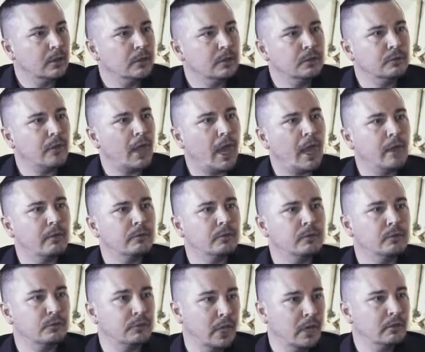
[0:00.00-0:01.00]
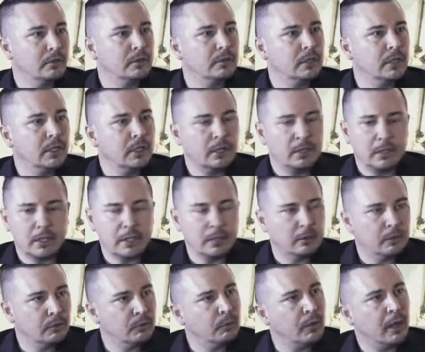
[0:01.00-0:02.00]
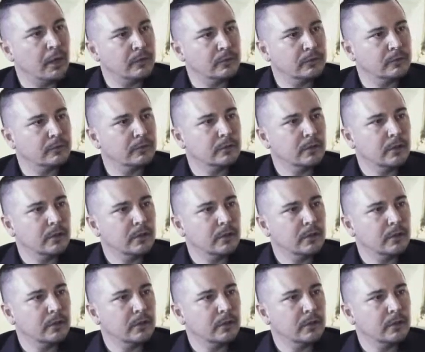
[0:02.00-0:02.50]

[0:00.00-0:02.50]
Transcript: You have generally in the West